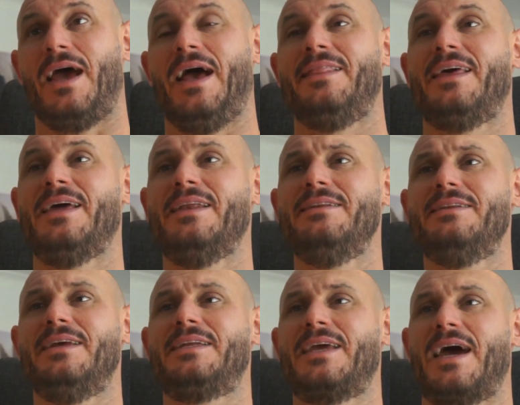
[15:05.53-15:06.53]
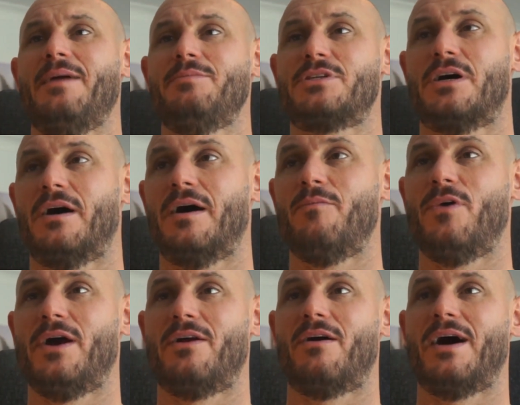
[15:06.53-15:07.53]
And then it came time
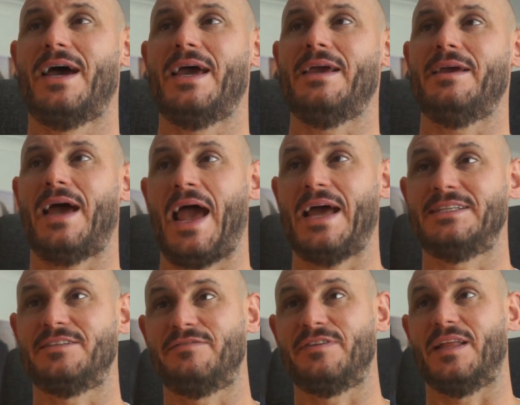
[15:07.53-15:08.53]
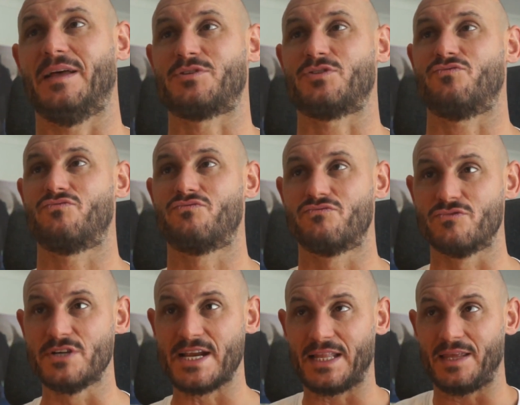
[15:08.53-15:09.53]
where I had developed
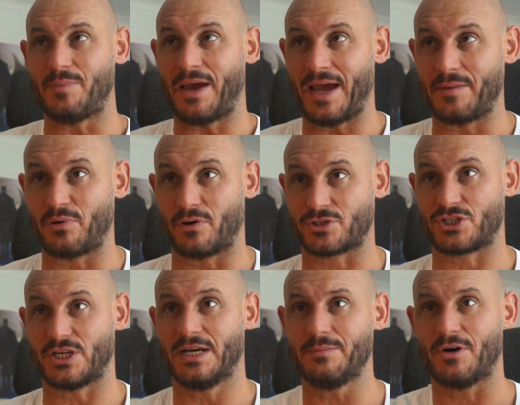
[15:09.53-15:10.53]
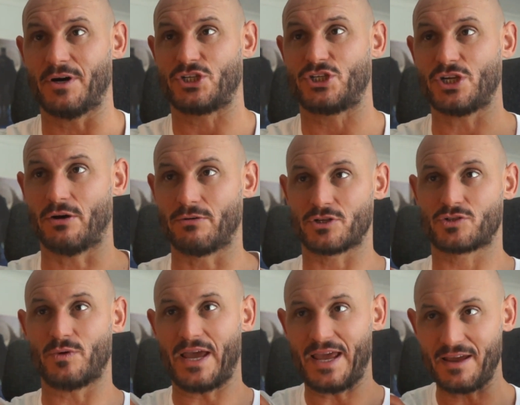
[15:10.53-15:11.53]
really bad posture. My
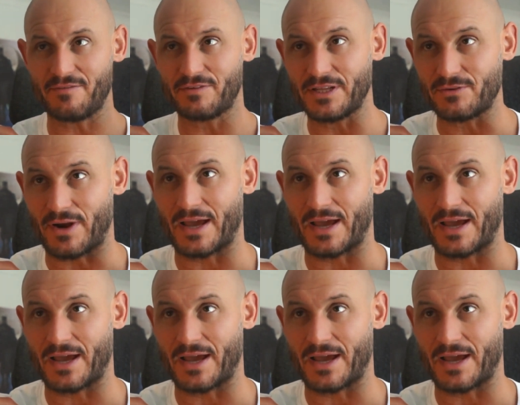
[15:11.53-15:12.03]
shoulders were heavily